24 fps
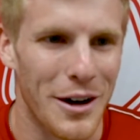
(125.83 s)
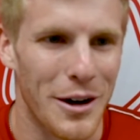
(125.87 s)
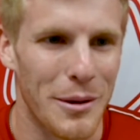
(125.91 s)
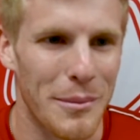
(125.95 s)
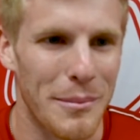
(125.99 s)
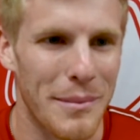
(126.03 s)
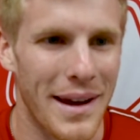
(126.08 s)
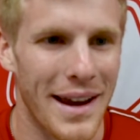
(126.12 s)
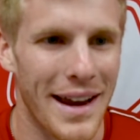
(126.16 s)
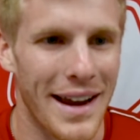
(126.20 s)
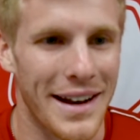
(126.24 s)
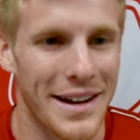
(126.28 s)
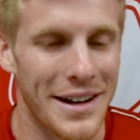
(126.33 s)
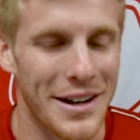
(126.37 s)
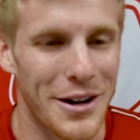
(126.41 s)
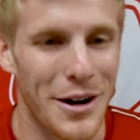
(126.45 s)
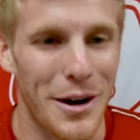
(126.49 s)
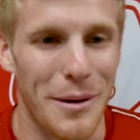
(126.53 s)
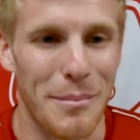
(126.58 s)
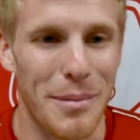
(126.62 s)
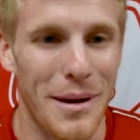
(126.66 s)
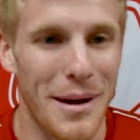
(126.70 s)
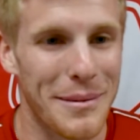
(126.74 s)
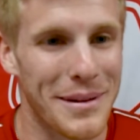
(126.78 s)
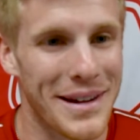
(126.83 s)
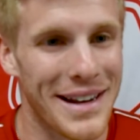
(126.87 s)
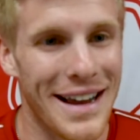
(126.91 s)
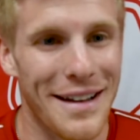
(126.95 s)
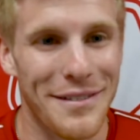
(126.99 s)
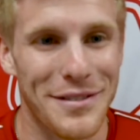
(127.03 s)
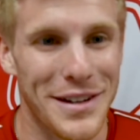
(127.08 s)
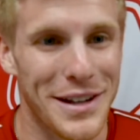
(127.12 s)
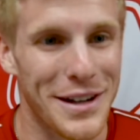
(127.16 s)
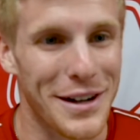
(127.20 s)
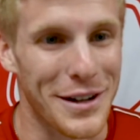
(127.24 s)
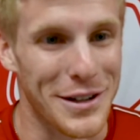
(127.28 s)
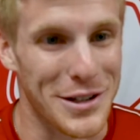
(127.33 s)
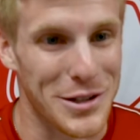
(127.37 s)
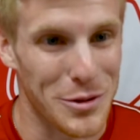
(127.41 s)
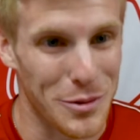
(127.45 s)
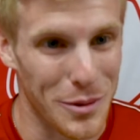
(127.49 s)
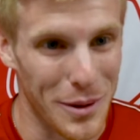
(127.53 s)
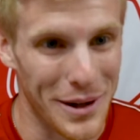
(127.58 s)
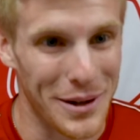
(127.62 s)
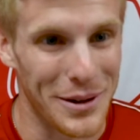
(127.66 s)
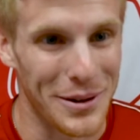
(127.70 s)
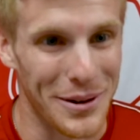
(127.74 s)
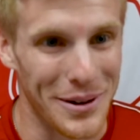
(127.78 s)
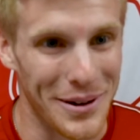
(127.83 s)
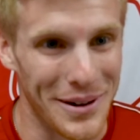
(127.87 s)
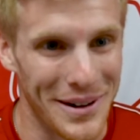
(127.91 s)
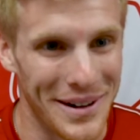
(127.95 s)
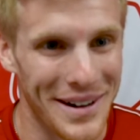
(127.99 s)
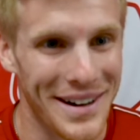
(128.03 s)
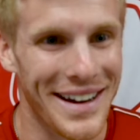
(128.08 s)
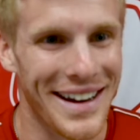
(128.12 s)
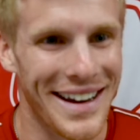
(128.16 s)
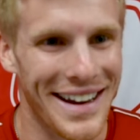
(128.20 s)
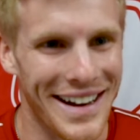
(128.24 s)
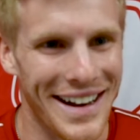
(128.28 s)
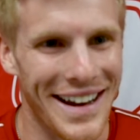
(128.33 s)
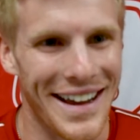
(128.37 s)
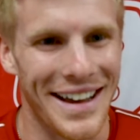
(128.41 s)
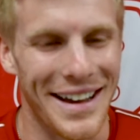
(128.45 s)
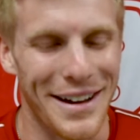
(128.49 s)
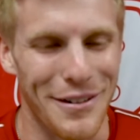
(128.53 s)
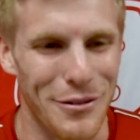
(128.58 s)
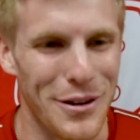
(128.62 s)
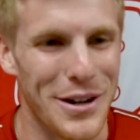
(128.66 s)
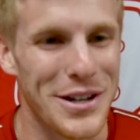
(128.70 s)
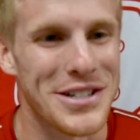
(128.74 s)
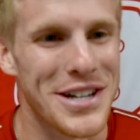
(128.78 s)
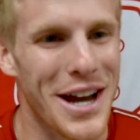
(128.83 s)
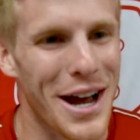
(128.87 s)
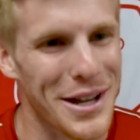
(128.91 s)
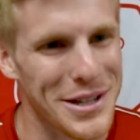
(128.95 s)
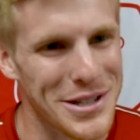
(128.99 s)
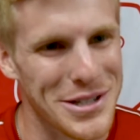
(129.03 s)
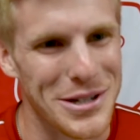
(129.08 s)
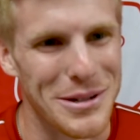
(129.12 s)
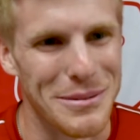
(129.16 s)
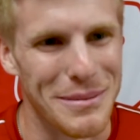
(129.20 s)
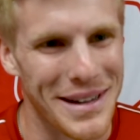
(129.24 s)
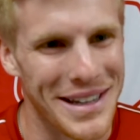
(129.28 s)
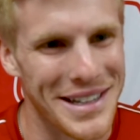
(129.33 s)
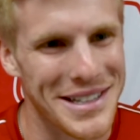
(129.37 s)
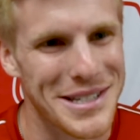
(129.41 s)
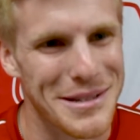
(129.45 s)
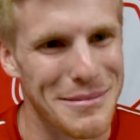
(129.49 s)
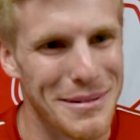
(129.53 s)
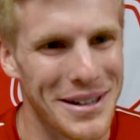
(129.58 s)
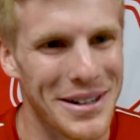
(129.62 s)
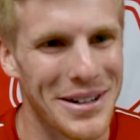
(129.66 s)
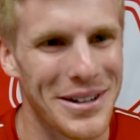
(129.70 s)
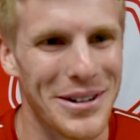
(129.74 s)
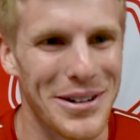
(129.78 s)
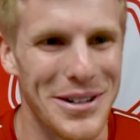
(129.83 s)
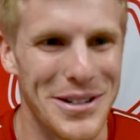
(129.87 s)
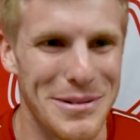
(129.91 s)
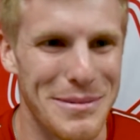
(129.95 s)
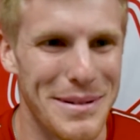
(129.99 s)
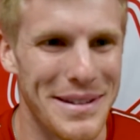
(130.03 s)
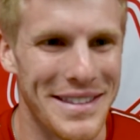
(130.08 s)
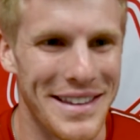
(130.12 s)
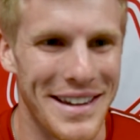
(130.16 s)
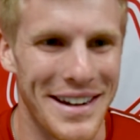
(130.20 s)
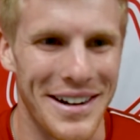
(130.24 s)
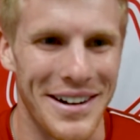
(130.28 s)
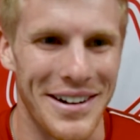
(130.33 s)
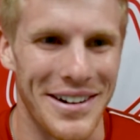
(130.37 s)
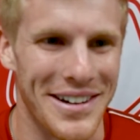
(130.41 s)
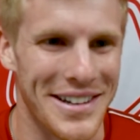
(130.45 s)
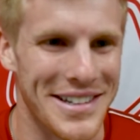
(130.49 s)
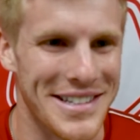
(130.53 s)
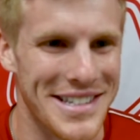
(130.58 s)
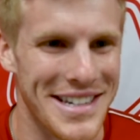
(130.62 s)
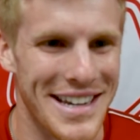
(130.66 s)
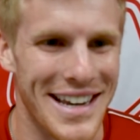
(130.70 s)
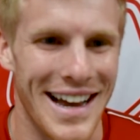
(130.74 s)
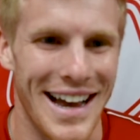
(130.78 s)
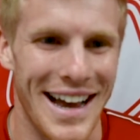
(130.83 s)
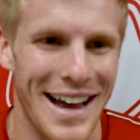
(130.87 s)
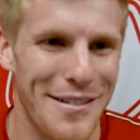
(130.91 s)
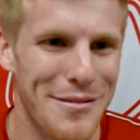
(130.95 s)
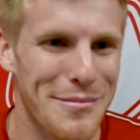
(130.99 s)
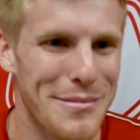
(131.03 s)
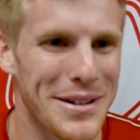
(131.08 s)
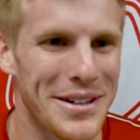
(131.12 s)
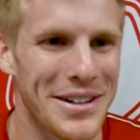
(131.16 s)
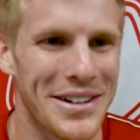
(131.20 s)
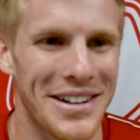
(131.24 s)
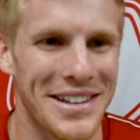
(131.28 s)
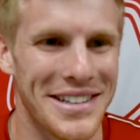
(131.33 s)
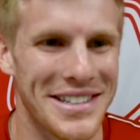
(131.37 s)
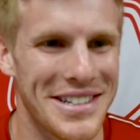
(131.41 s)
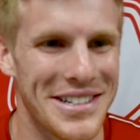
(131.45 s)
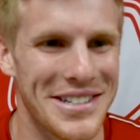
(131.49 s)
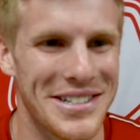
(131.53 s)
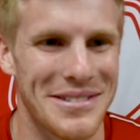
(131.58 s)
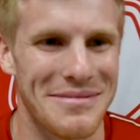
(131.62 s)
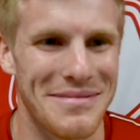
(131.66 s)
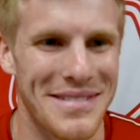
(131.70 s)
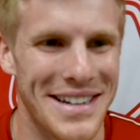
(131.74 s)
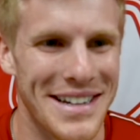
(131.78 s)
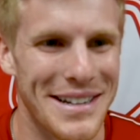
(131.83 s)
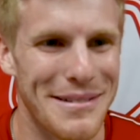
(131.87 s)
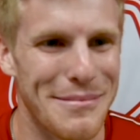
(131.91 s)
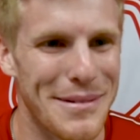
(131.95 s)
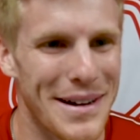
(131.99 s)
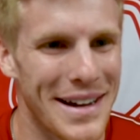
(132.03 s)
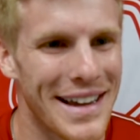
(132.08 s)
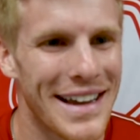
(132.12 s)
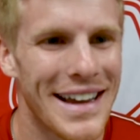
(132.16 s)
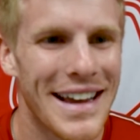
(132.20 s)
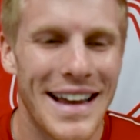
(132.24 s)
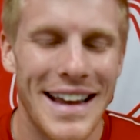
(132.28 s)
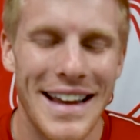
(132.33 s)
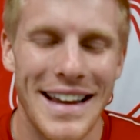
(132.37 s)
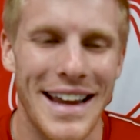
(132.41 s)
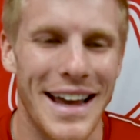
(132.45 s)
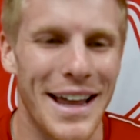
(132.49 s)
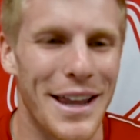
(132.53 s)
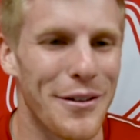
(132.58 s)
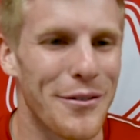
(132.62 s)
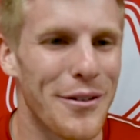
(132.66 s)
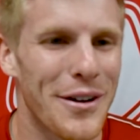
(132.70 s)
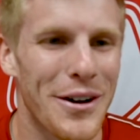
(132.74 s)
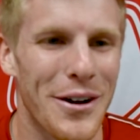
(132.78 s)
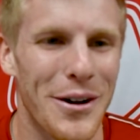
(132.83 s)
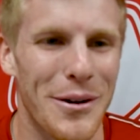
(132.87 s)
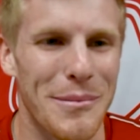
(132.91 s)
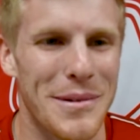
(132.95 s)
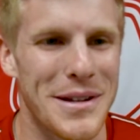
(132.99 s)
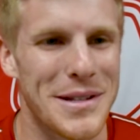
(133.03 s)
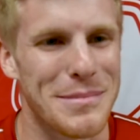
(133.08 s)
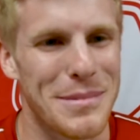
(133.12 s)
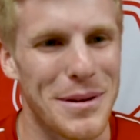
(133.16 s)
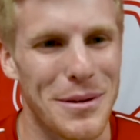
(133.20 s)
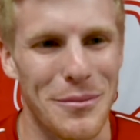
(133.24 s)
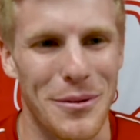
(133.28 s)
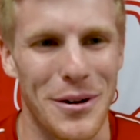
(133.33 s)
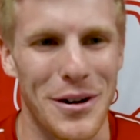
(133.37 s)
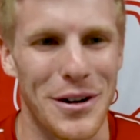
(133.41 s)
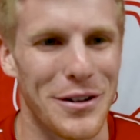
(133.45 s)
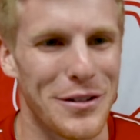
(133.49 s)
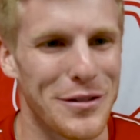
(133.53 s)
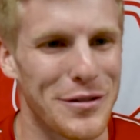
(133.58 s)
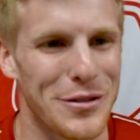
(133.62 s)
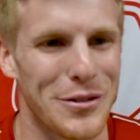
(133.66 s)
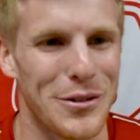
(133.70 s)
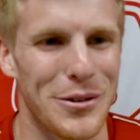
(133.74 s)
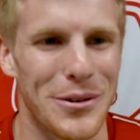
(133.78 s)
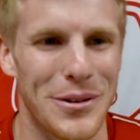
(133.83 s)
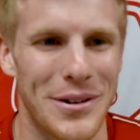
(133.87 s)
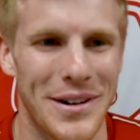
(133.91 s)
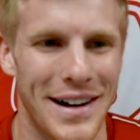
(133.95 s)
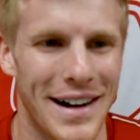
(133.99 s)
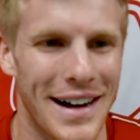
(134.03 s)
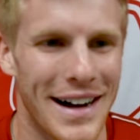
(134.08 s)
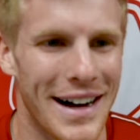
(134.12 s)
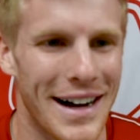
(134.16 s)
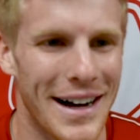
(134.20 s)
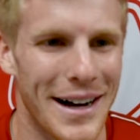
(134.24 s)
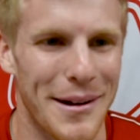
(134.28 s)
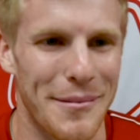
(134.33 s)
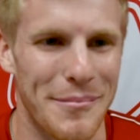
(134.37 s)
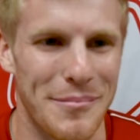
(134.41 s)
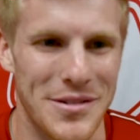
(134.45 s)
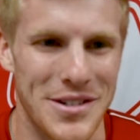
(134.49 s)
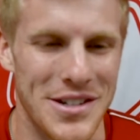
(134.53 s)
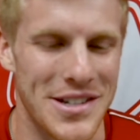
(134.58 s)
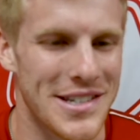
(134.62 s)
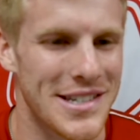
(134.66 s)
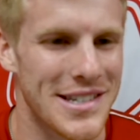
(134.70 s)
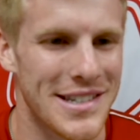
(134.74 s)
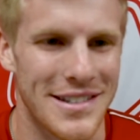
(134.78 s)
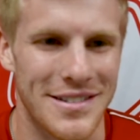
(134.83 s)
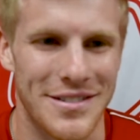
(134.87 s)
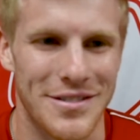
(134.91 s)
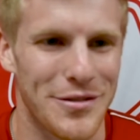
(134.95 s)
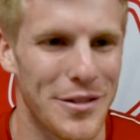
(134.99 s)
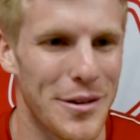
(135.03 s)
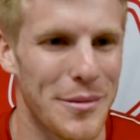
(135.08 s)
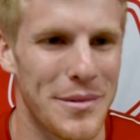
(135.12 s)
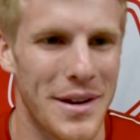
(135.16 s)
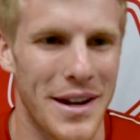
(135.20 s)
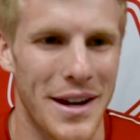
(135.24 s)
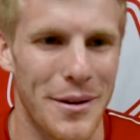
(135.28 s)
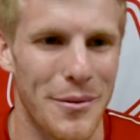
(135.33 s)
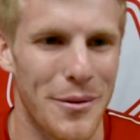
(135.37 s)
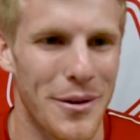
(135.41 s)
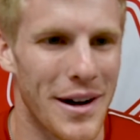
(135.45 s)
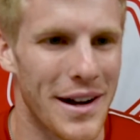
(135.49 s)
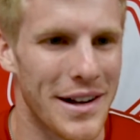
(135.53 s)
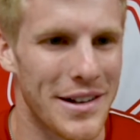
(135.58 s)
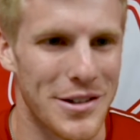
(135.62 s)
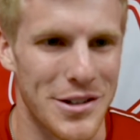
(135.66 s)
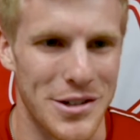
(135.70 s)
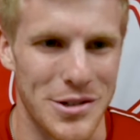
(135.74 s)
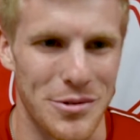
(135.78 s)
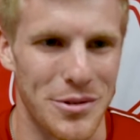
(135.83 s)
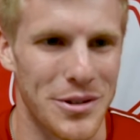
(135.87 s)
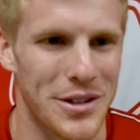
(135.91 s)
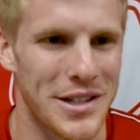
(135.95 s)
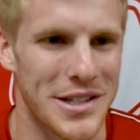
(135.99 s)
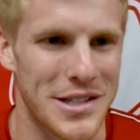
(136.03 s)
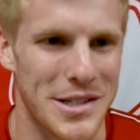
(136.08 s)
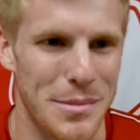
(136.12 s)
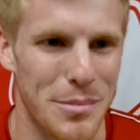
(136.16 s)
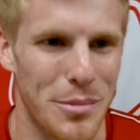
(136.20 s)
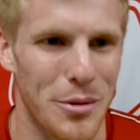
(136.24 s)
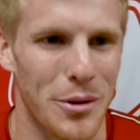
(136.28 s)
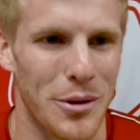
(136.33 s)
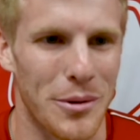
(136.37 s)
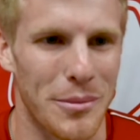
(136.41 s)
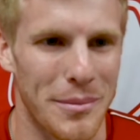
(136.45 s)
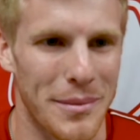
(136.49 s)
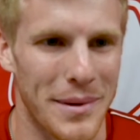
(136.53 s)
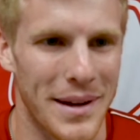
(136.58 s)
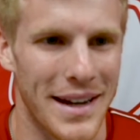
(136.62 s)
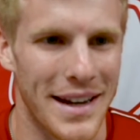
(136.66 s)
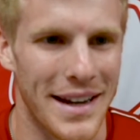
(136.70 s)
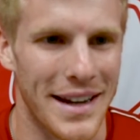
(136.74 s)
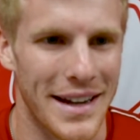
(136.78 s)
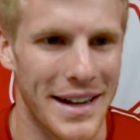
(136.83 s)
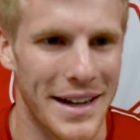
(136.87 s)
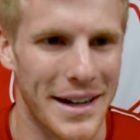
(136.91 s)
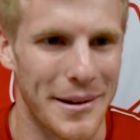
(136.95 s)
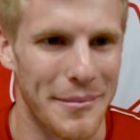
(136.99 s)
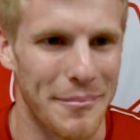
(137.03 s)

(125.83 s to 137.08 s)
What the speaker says: Oh, man, you know, I'm probably going to have to get on Twitter and reach out to them and get some encouragement there because, yeah, I haven't been good on social media. But, yeah, the Red Army has been wonderful. Just from day one, just really supporting me.